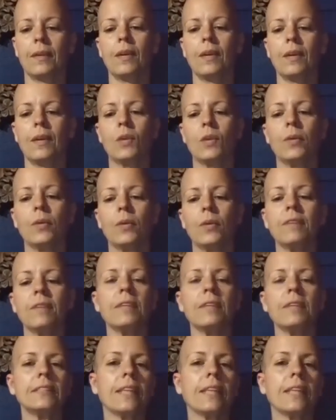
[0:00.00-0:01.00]
We
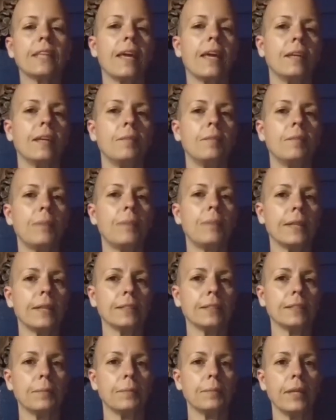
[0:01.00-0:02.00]
investigated
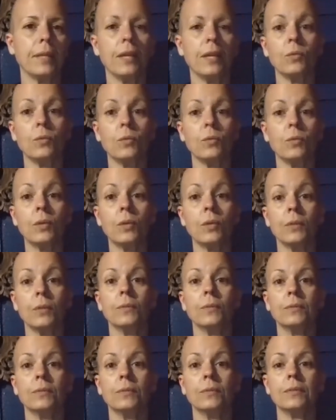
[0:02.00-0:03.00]
possibly wu
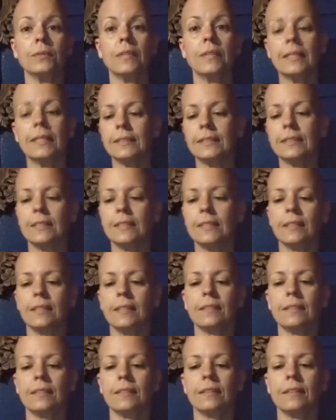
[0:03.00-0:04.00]

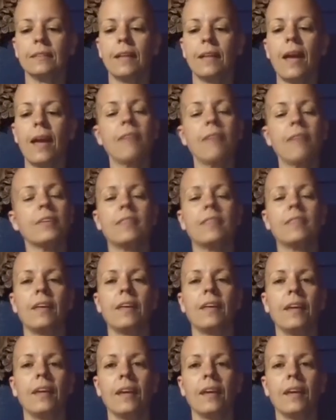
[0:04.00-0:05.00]
until
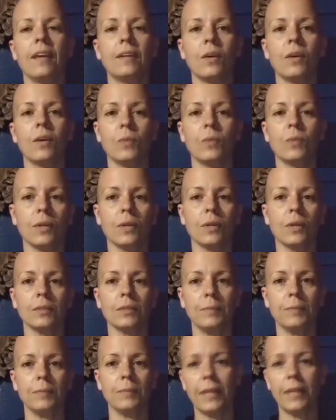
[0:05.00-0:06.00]
everything in our world
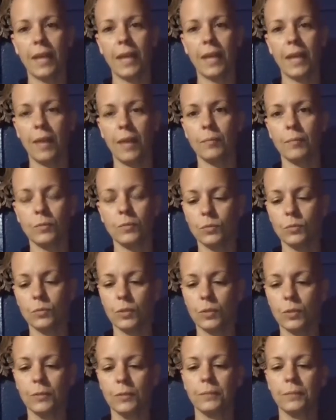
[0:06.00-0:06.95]
became wu.